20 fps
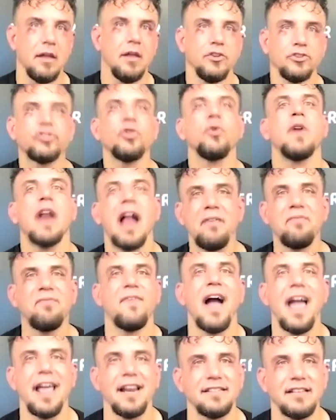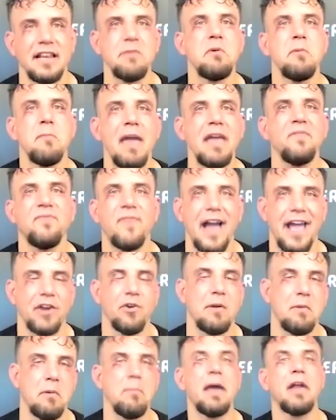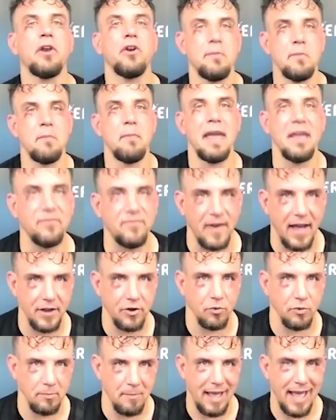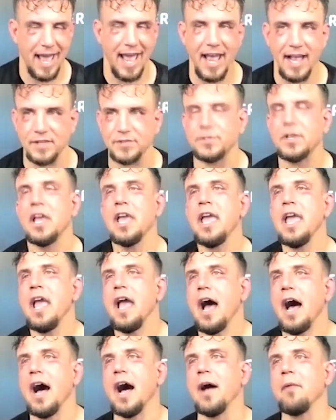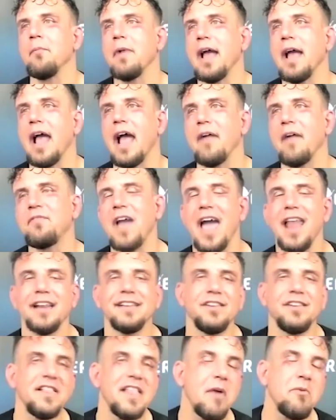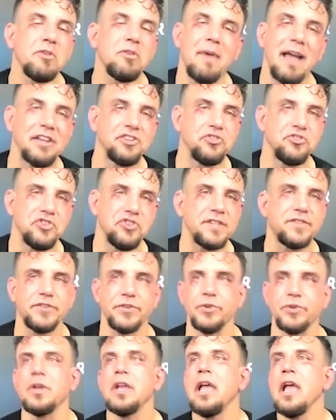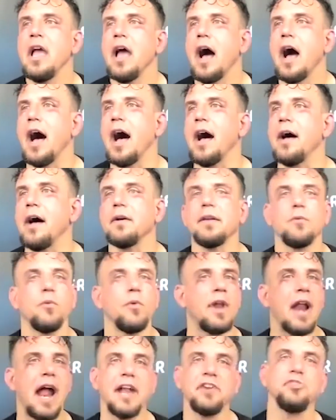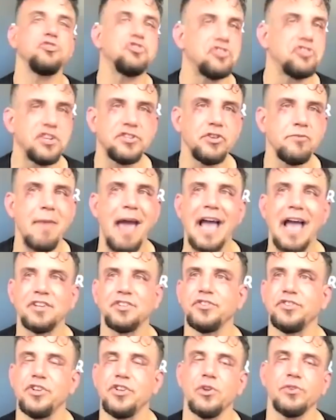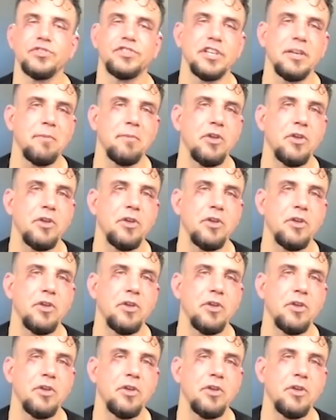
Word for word: so when I fight as an MMA fighter, I'm a better MMA fighter with my hands. Um, I've kind of done that with my jujitsu. Uh, when I do jujitsu matches, you don't see me